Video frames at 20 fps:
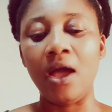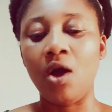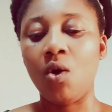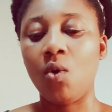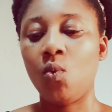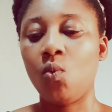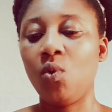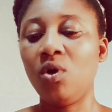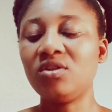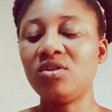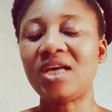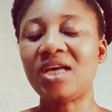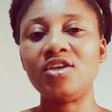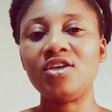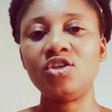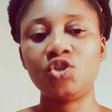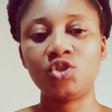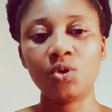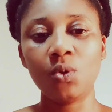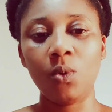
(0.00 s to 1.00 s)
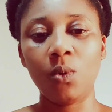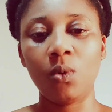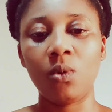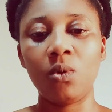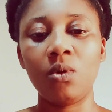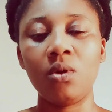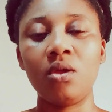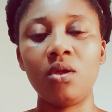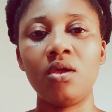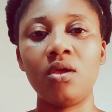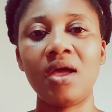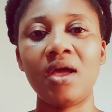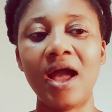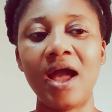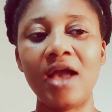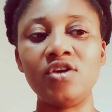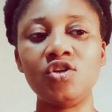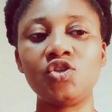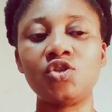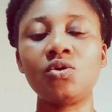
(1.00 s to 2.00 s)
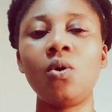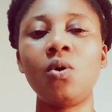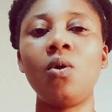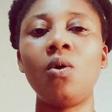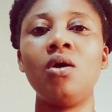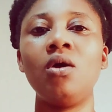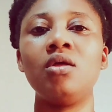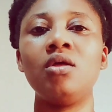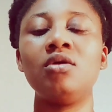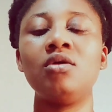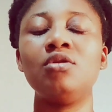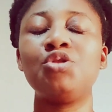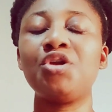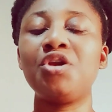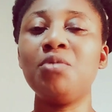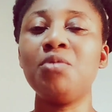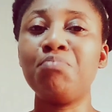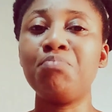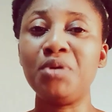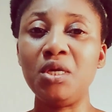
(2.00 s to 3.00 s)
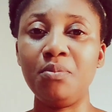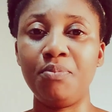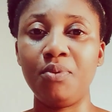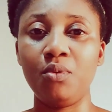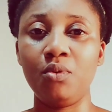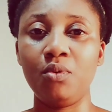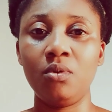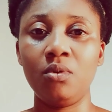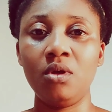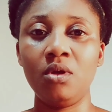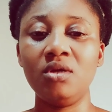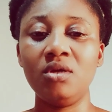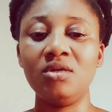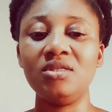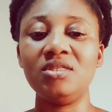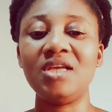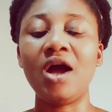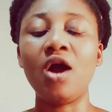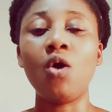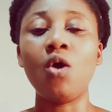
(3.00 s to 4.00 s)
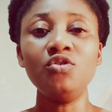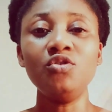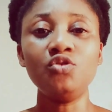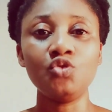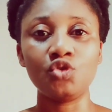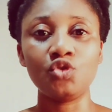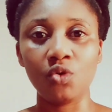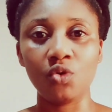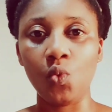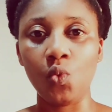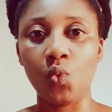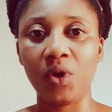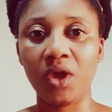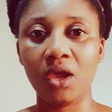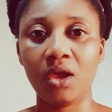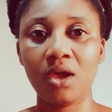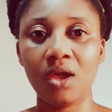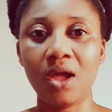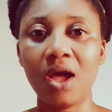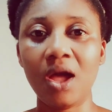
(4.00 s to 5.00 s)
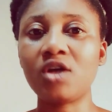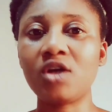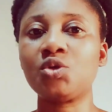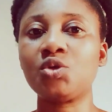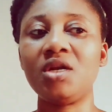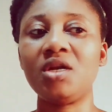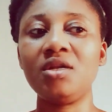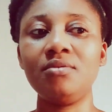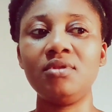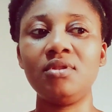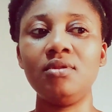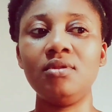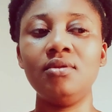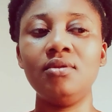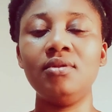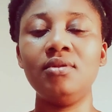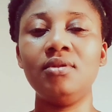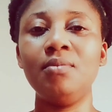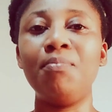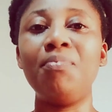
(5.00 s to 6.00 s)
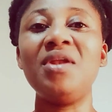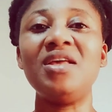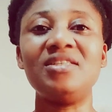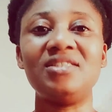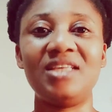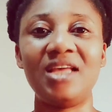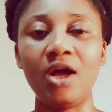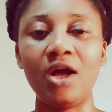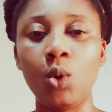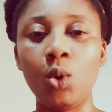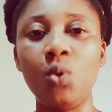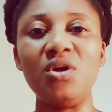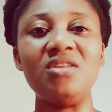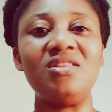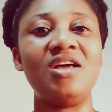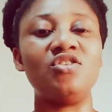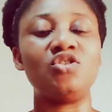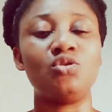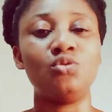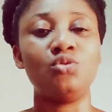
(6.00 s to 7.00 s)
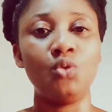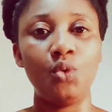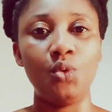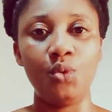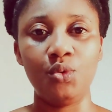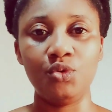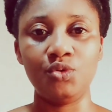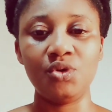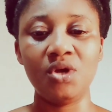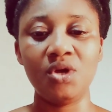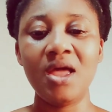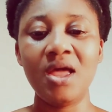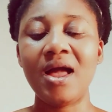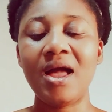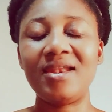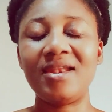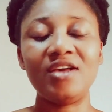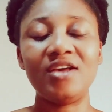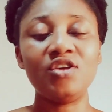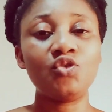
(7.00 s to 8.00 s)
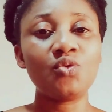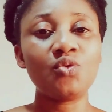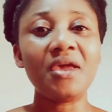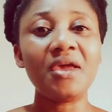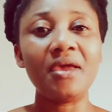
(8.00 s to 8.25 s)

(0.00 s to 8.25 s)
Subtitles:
What I saw three people. They are going to somewhere. Actually, the place they are going, there's no road. And I saw a